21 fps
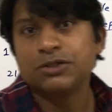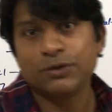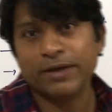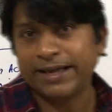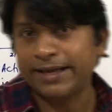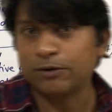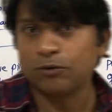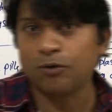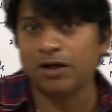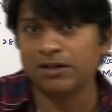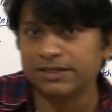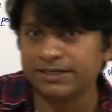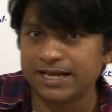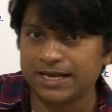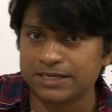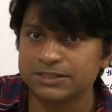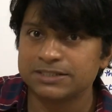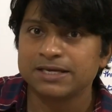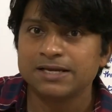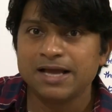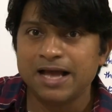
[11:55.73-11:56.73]
so I can call it
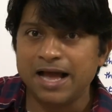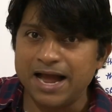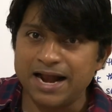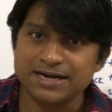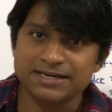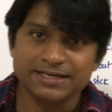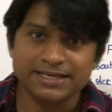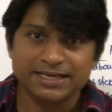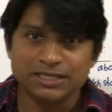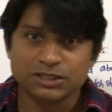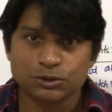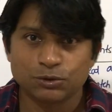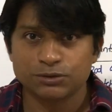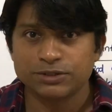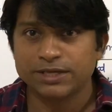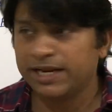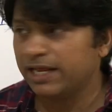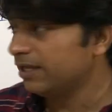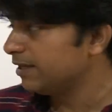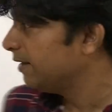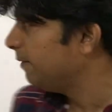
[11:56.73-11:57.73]
as
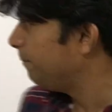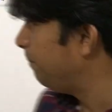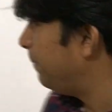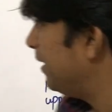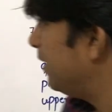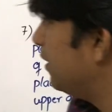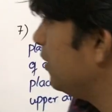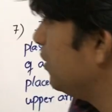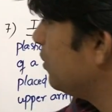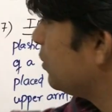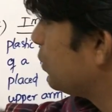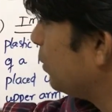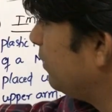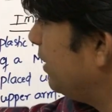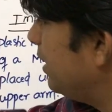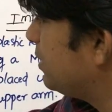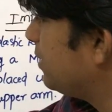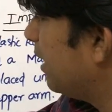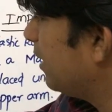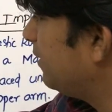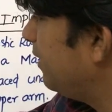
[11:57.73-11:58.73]
anti-estrogenic pill. So
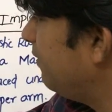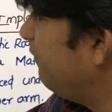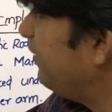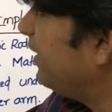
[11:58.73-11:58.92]
these are the